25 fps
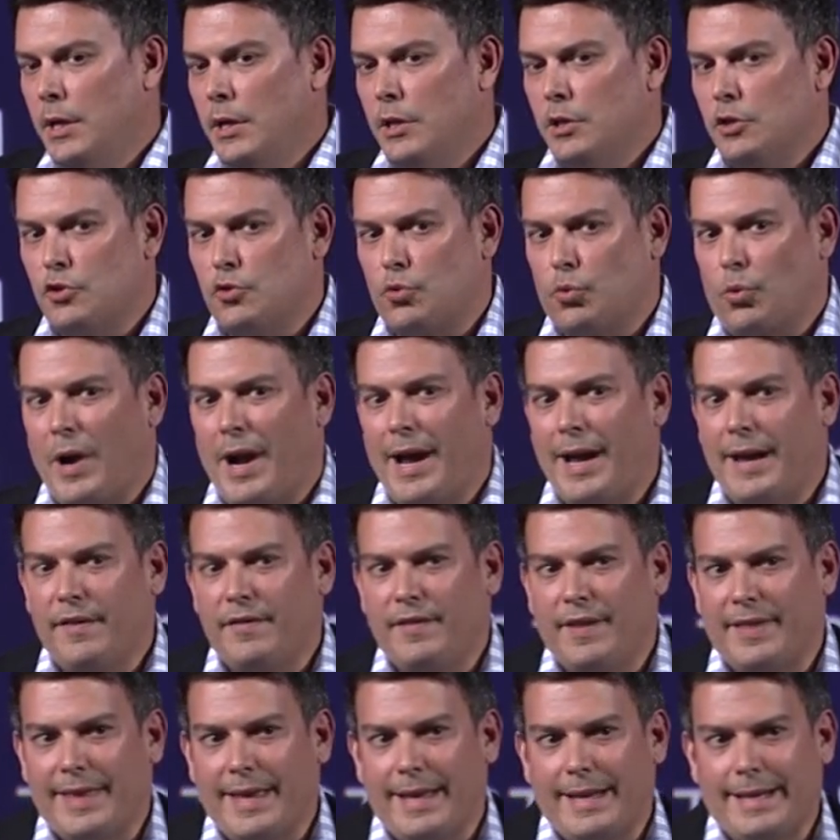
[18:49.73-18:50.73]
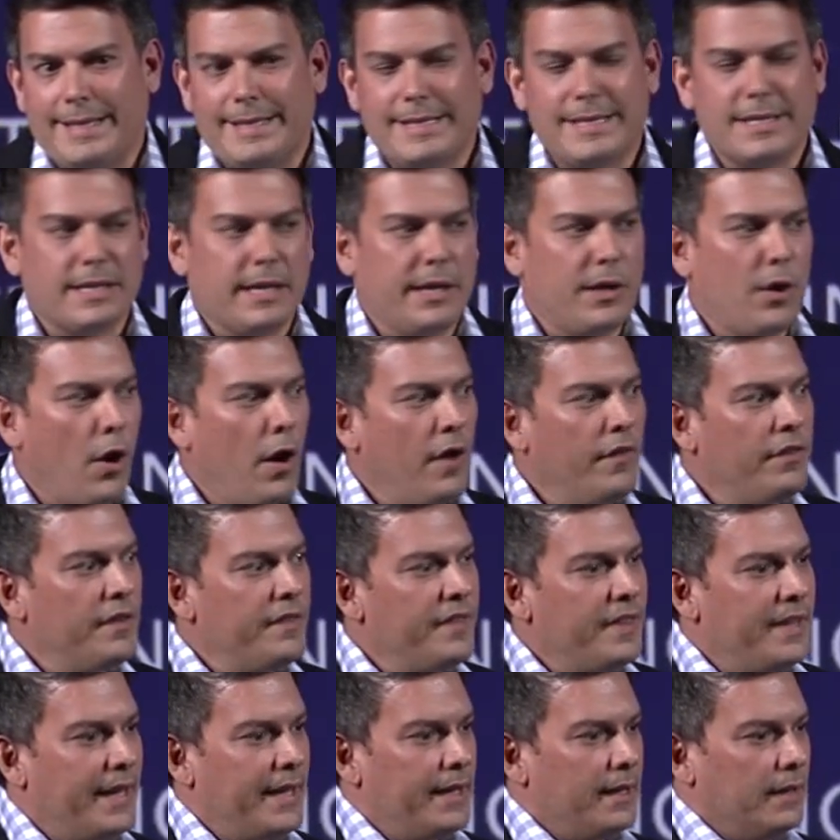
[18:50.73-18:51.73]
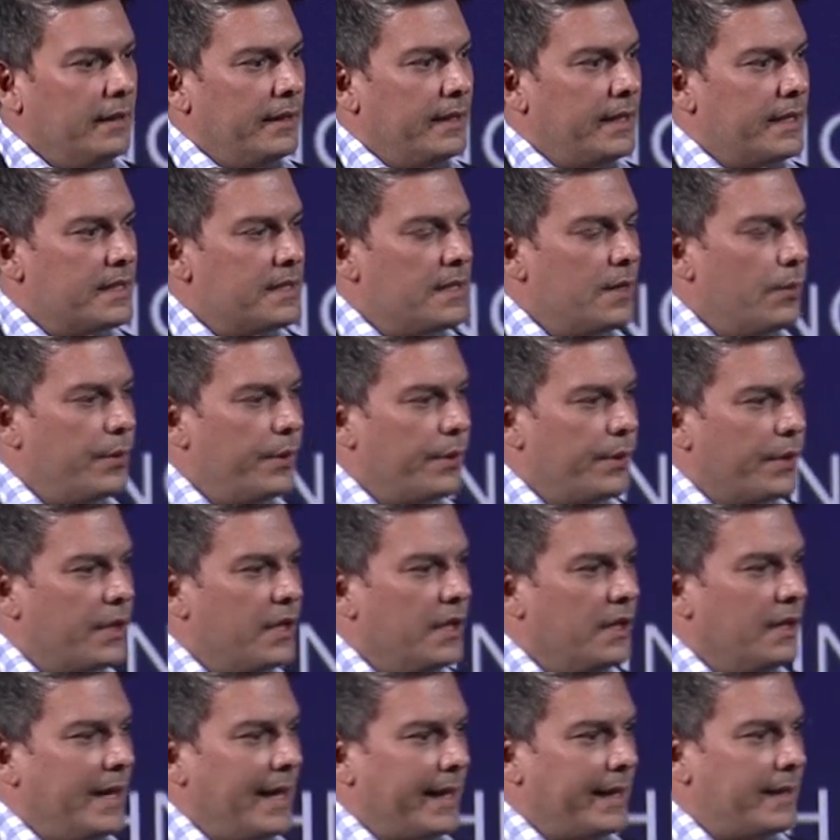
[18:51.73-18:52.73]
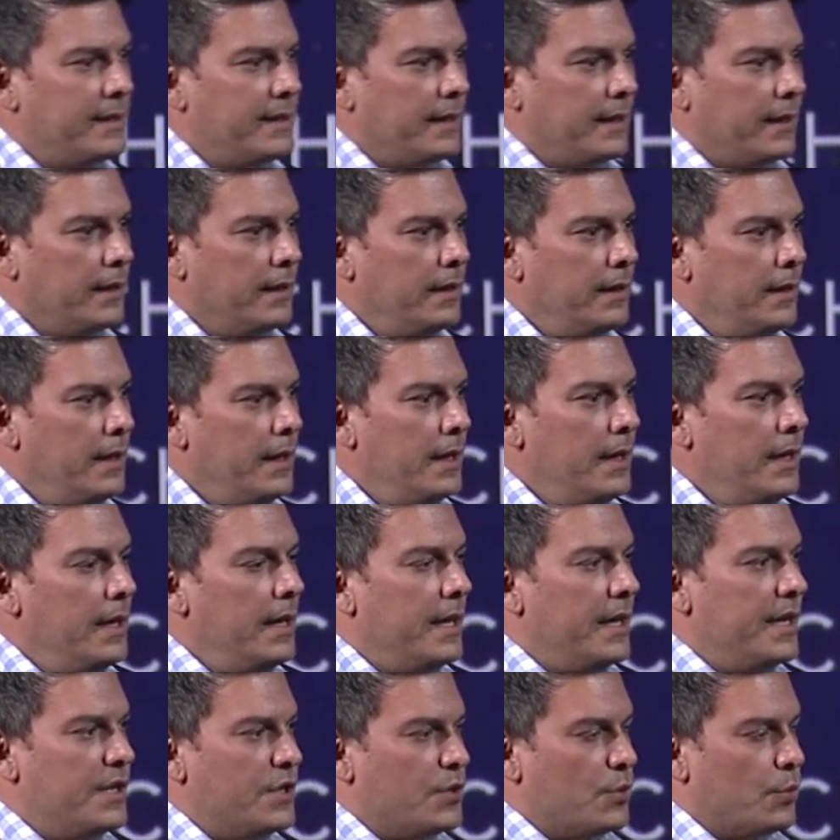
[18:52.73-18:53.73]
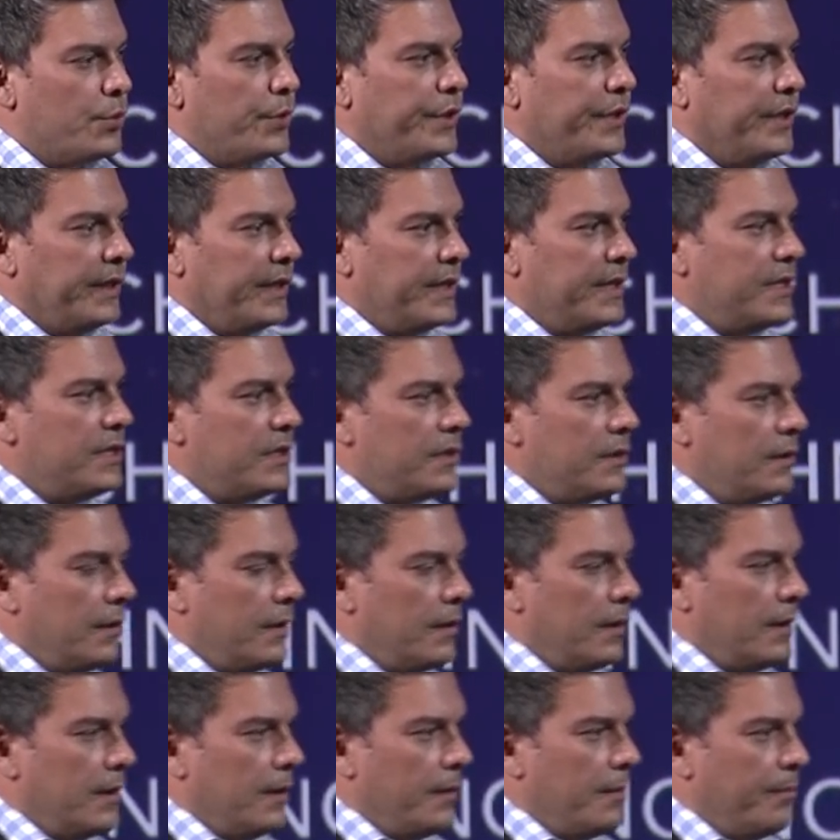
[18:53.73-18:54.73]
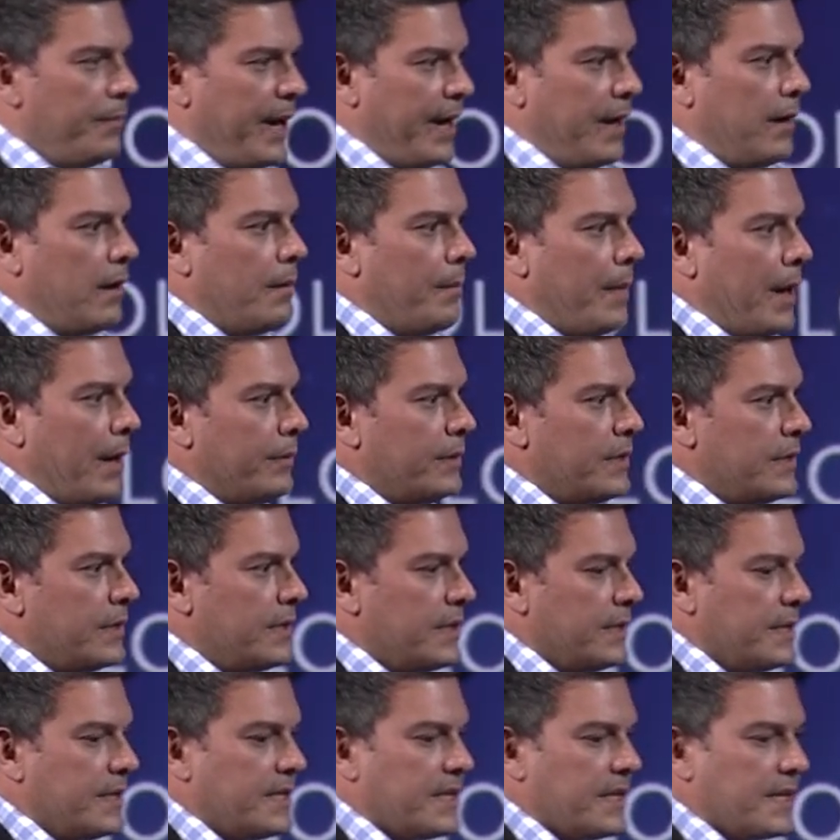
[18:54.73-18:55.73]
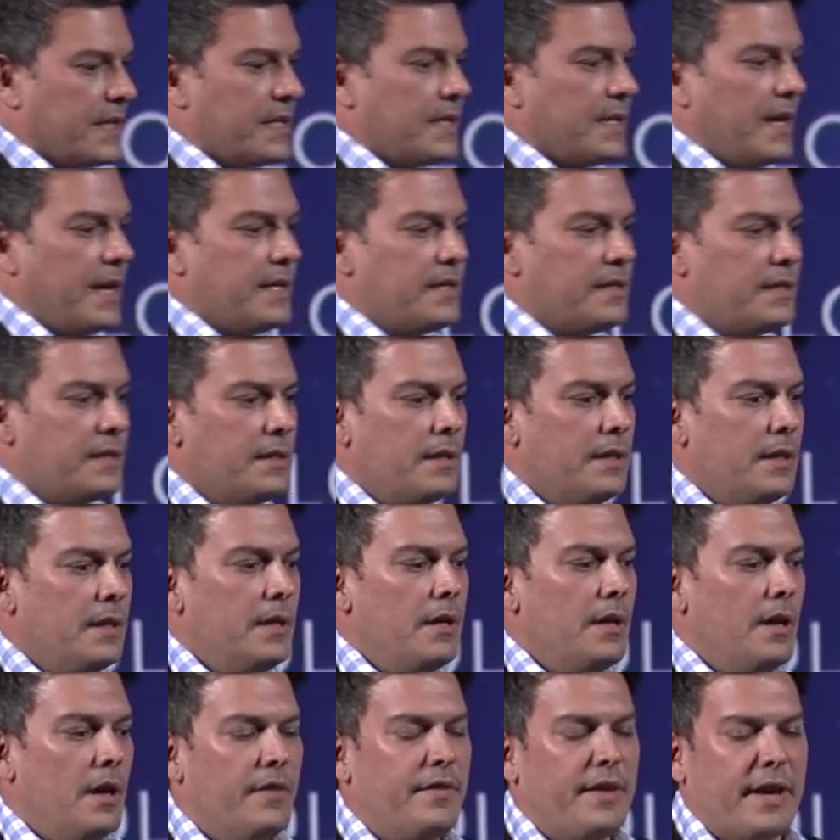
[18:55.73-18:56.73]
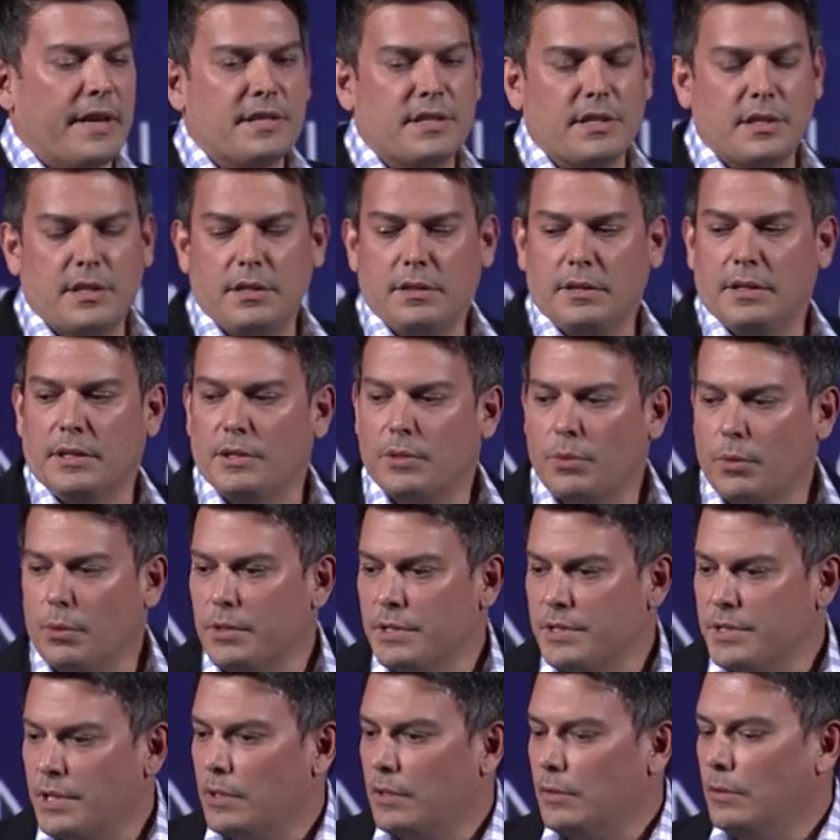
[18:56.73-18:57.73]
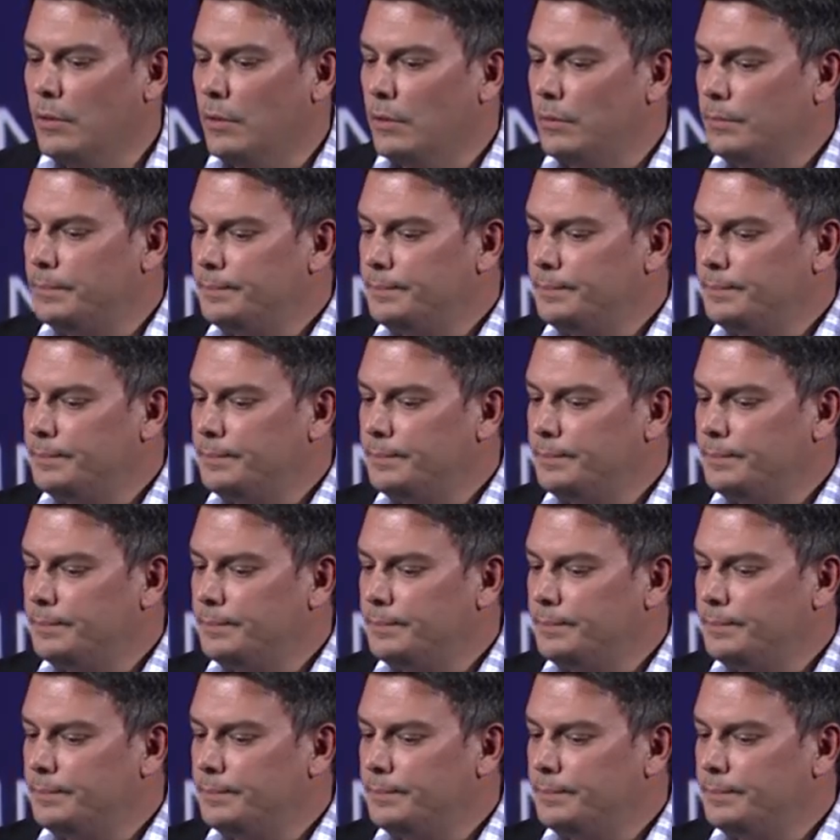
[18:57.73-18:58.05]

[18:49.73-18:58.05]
driving that insight off of the analytics that we were collecting is really paramount to the success of executing towards our goal.